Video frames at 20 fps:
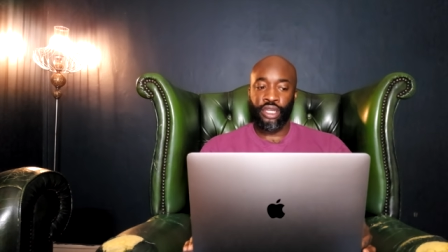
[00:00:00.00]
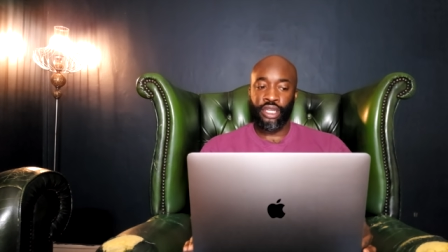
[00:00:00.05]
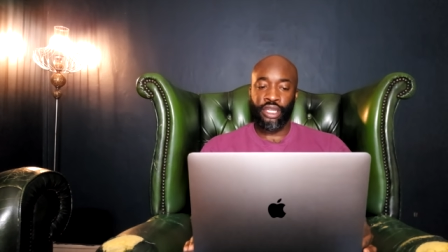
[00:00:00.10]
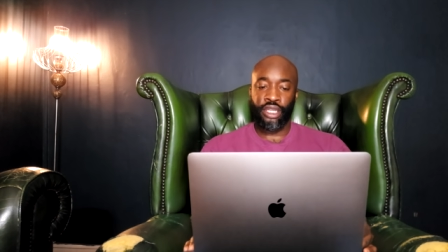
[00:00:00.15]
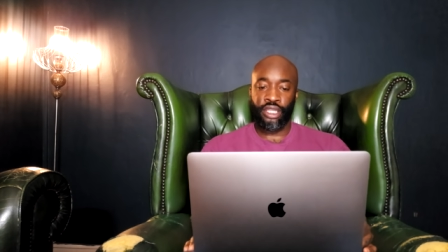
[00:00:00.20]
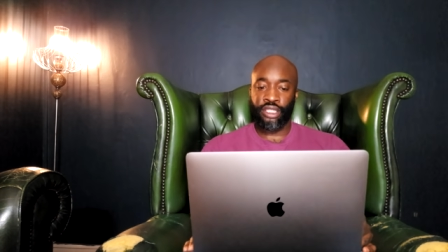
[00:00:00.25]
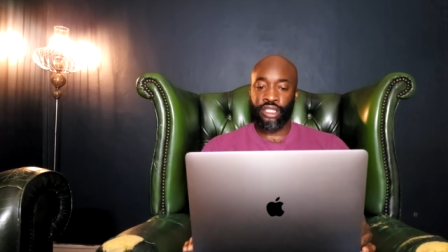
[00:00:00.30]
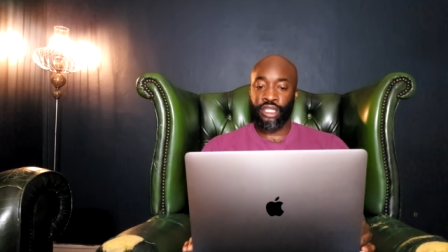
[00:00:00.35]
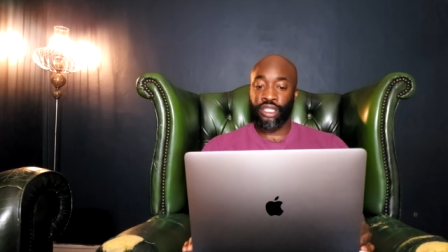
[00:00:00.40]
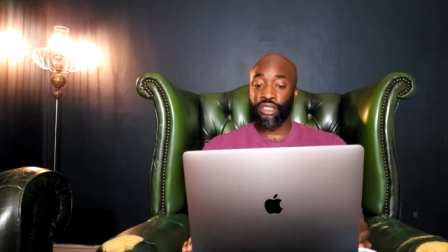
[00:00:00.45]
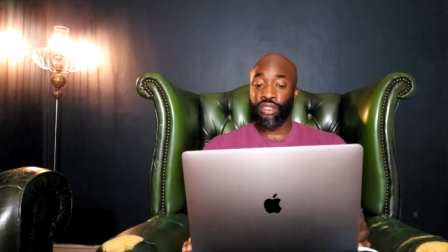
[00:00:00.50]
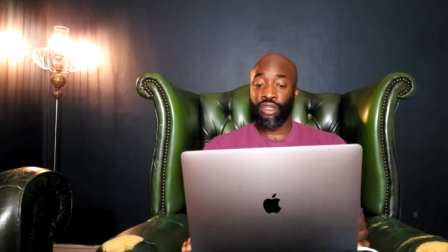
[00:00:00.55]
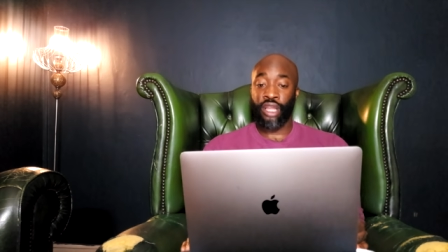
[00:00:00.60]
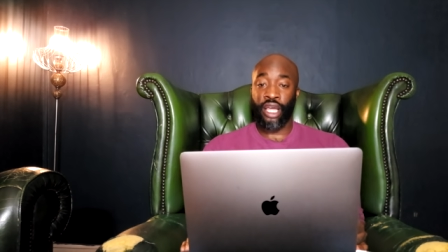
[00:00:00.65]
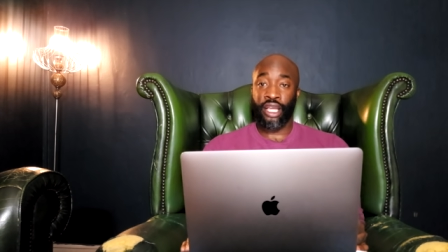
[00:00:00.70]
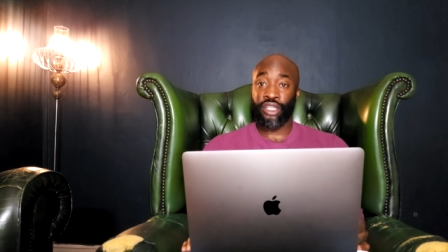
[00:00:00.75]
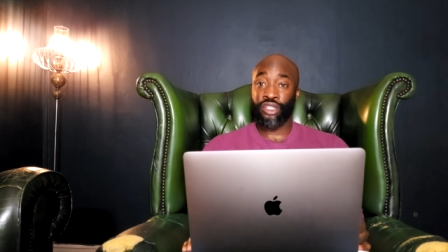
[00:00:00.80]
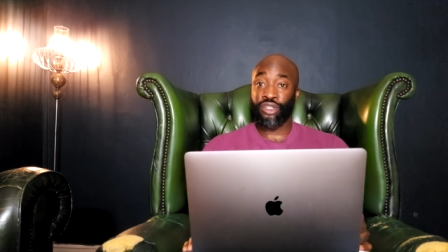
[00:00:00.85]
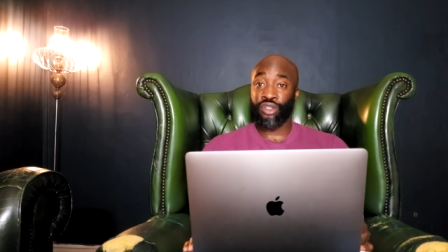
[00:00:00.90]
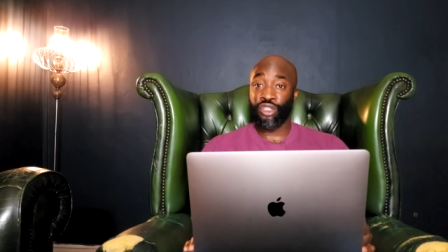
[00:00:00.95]
It doesn't look
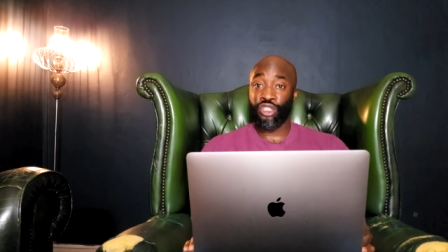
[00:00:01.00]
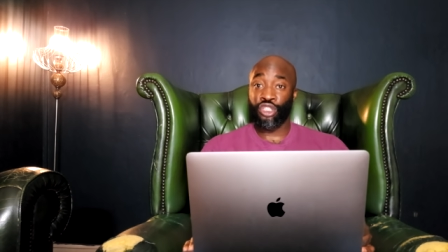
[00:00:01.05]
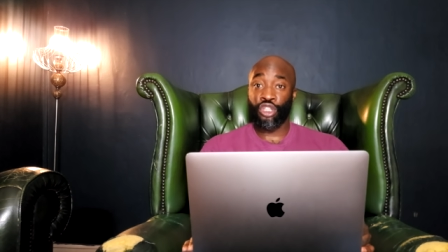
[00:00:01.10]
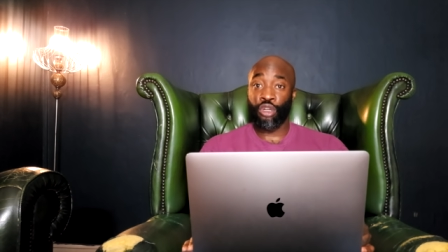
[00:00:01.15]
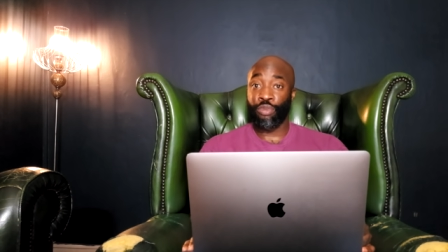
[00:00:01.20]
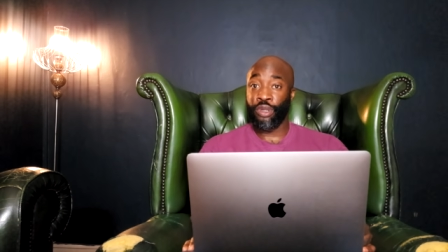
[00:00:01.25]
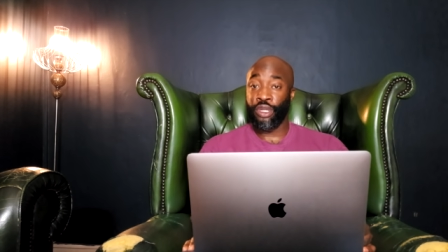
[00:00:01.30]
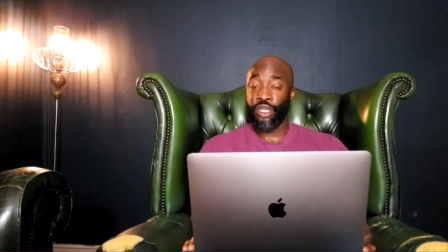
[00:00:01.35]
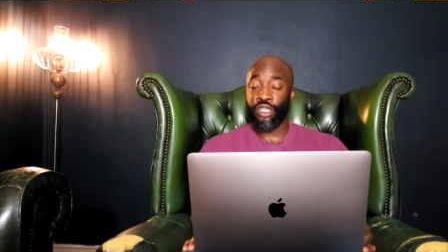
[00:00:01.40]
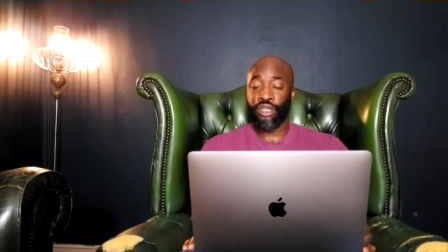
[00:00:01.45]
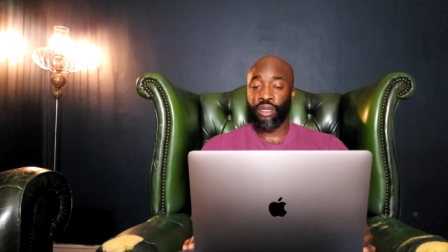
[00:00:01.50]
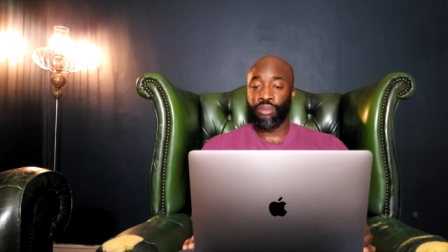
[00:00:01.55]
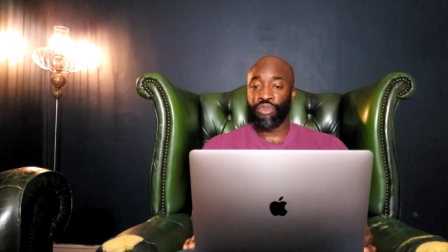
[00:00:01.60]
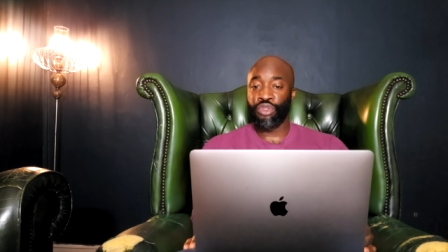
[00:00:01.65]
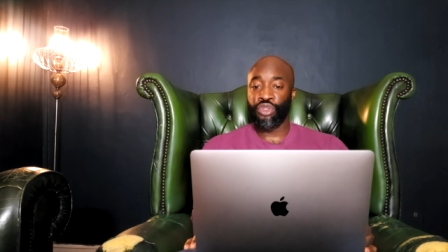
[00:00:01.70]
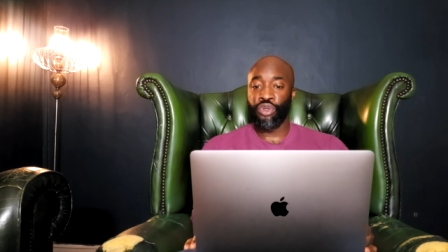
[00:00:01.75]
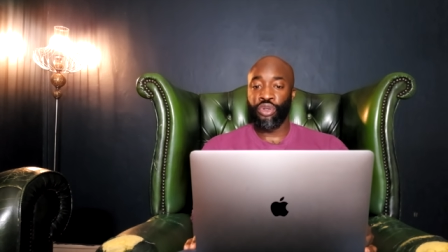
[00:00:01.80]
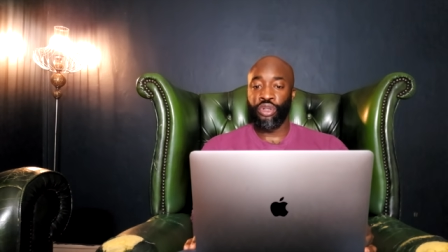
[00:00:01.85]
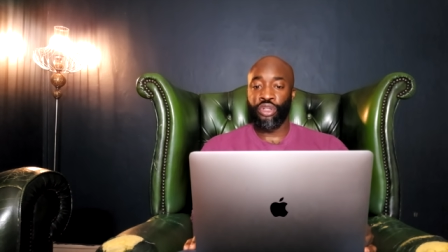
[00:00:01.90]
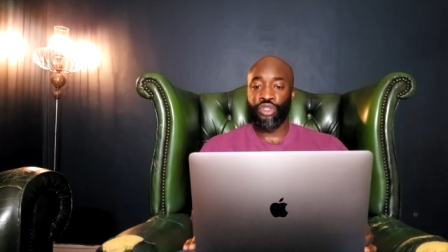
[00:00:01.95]
like it's going to stop anytime
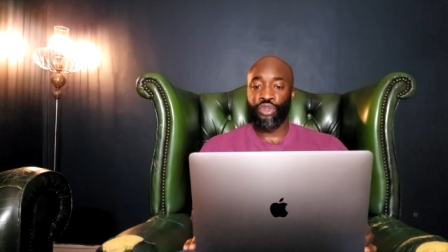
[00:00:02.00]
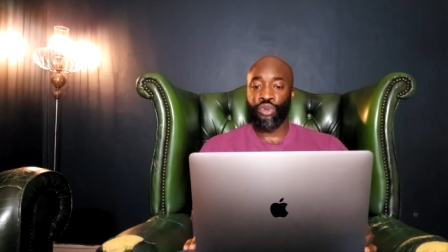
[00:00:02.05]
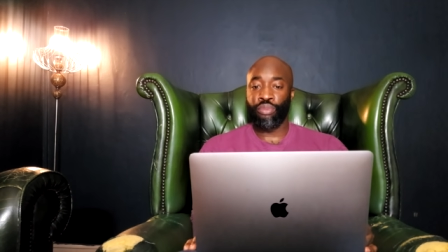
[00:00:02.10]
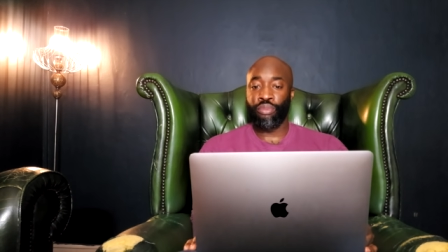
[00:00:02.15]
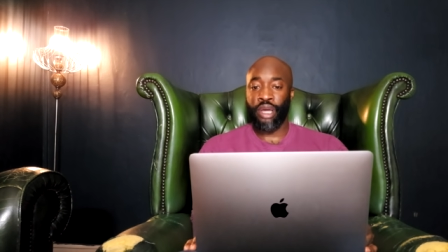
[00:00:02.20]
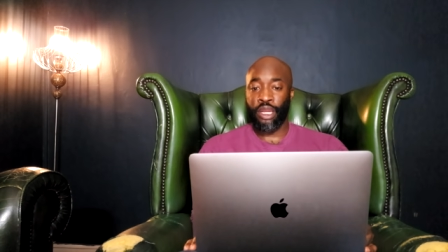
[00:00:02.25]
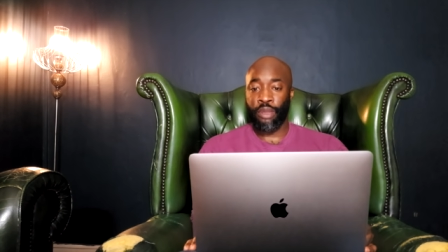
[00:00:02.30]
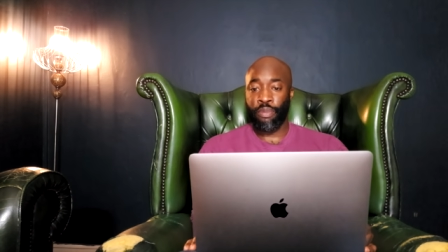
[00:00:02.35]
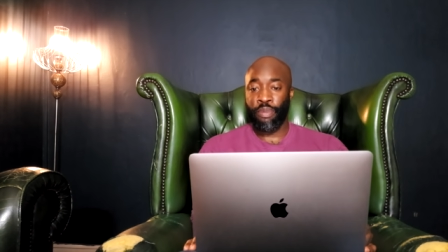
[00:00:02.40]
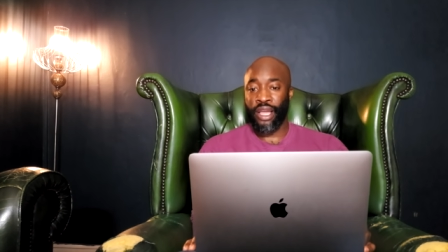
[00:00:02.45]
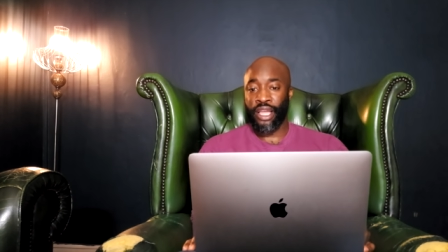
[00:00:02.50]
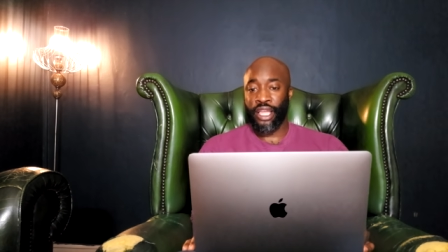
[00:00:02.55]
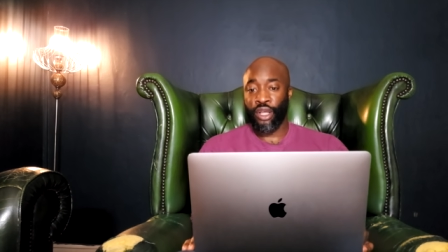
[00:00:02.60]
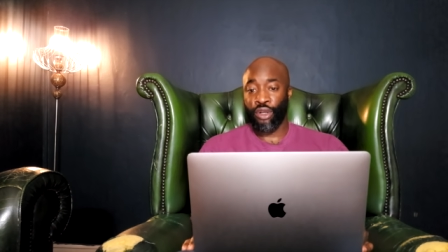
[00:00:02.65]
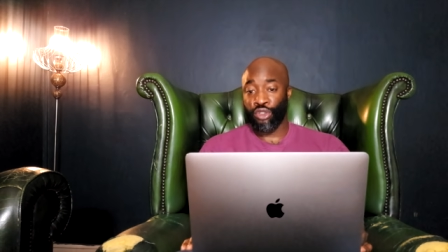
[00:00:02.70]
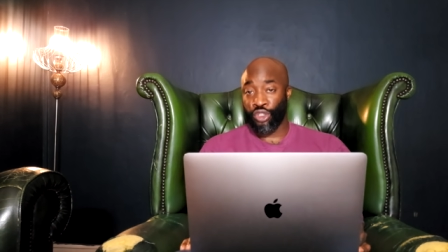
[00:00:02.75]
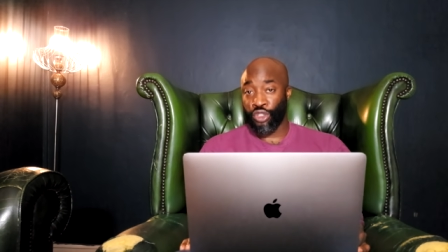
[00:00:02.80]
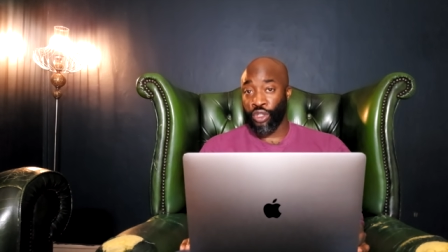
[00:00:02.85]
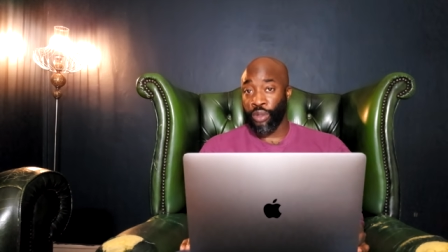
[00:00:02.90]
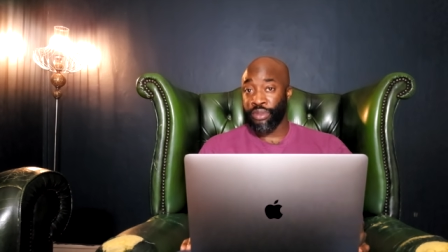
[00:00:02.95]
soon until Manny
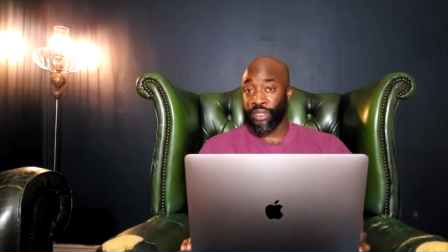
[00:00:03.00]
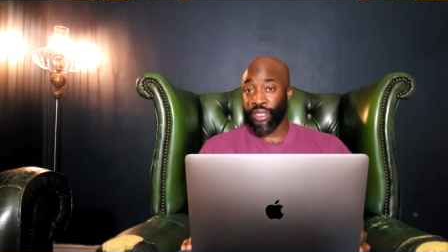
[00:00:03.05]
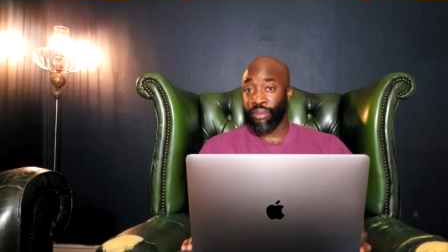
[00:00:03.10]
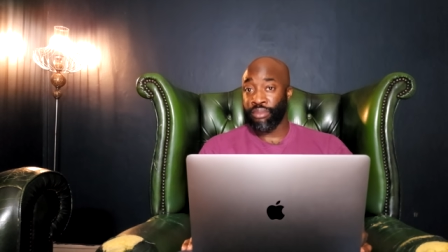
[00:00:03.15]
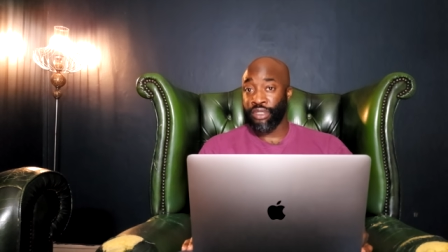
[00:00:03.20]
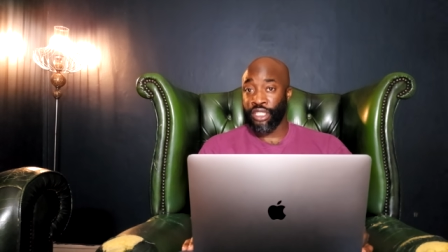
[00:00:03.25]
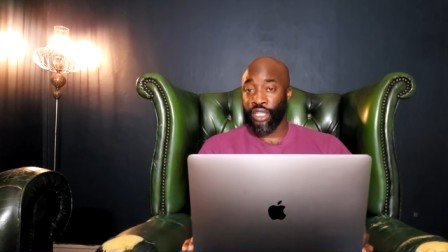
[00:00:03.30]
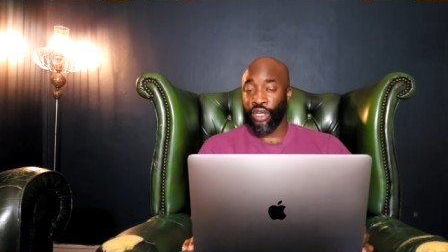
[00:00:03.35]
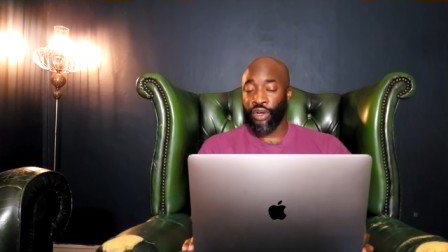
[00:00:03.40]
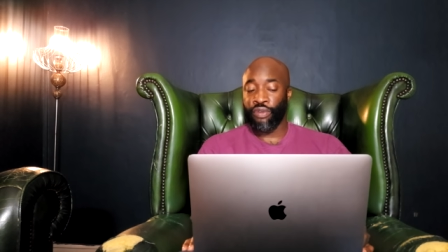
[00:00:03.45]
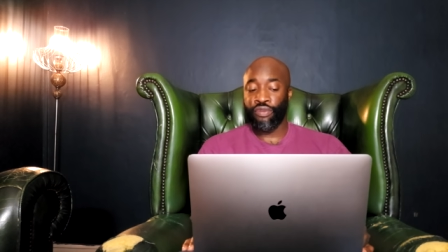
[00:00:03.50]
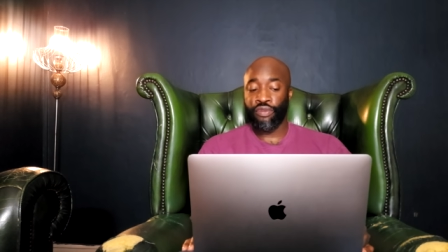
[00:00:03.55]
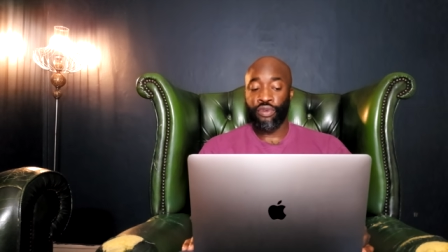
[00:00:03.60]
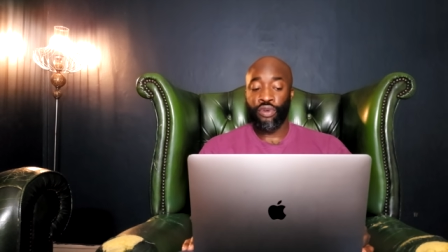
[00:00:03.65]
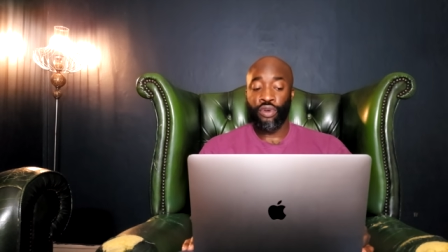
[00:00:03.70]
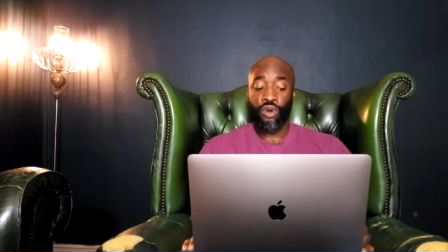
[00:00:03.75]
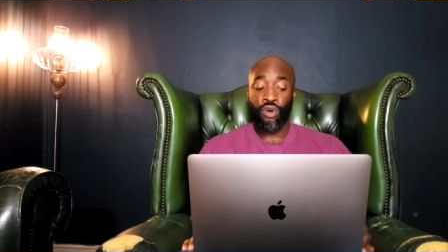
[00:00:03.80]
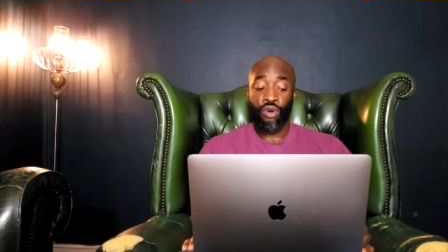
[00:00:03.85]
Pacquiao stops it himself